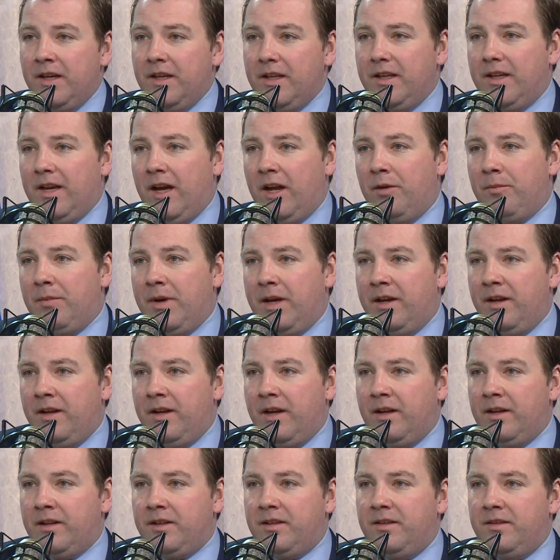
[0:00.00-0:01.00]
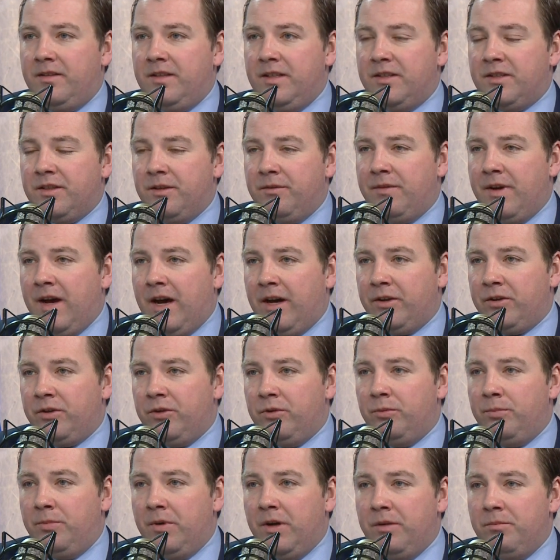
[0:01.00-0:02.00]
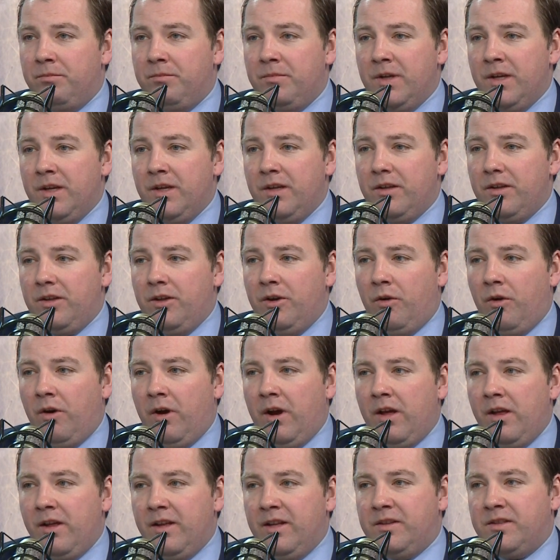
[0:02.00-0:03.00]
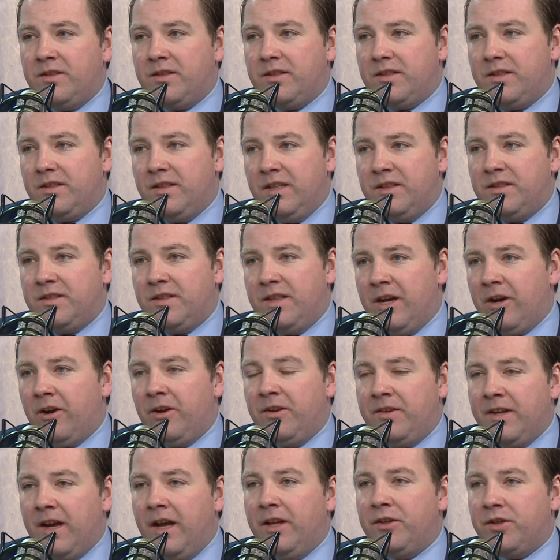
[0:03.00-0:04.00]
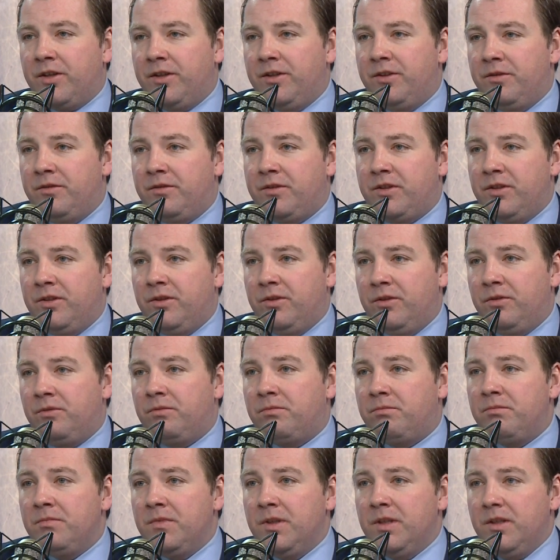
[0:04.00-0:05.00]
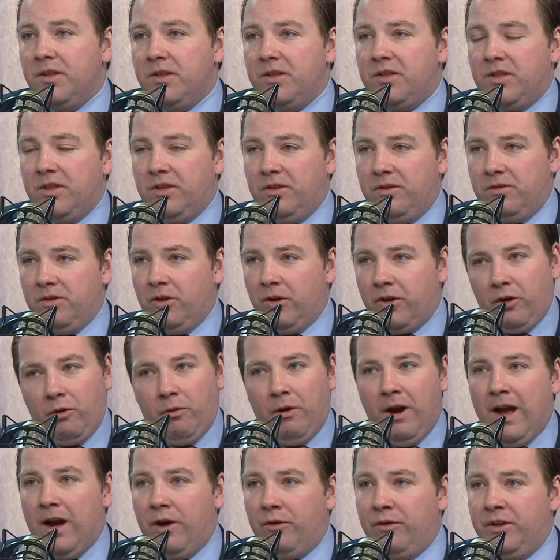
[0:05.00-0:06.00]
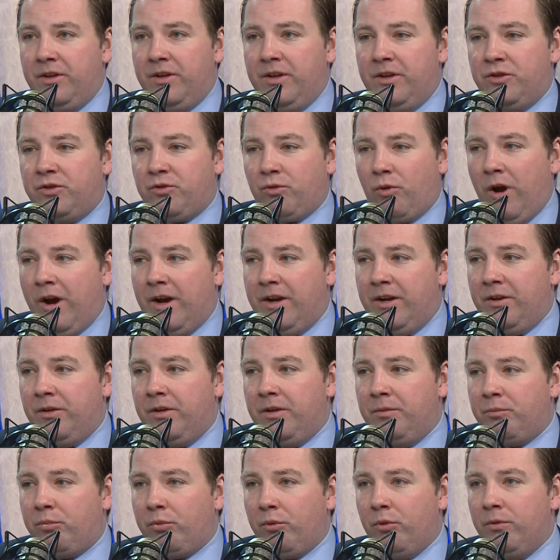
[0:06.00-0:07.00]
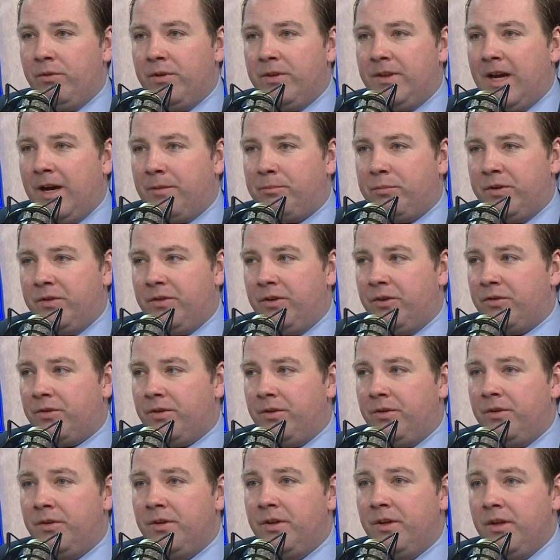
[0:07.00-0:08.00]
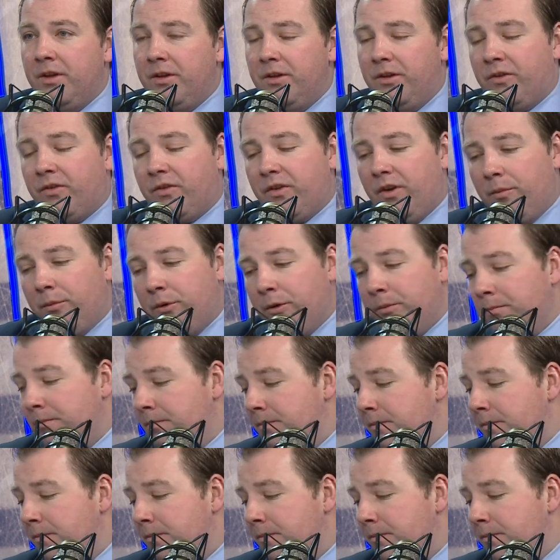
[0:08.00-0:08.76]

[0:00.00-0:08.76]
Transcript: get him at a decent value. But, you know, it's their intention to look around and try to improve at that position this summer.